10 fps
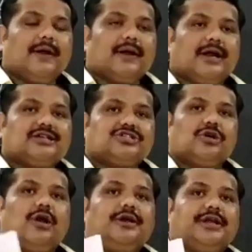cut
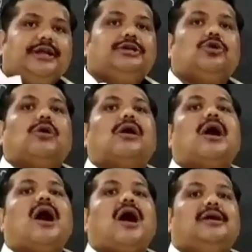short into
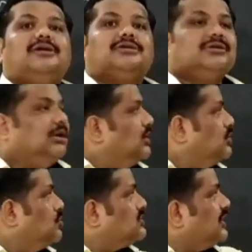
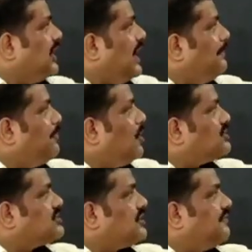can't using
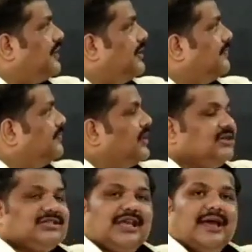apostrophe.
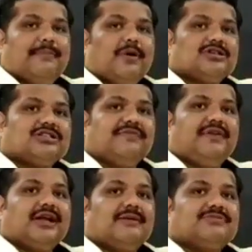See,
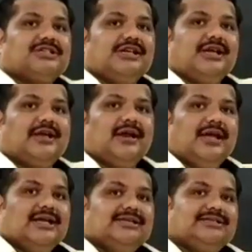apostrophe comes
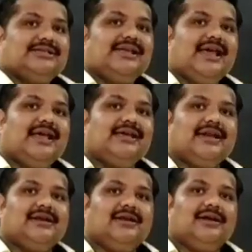here.
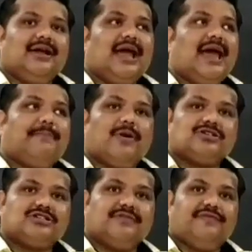C-A-N
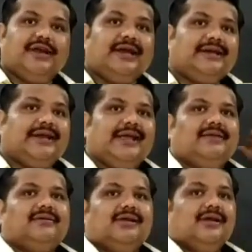apostrophe T.
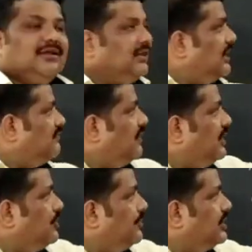Then
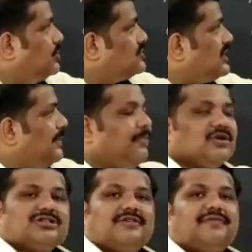why do we use
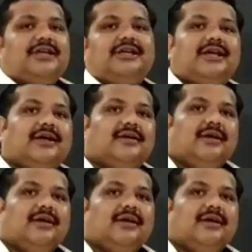apostrophe here?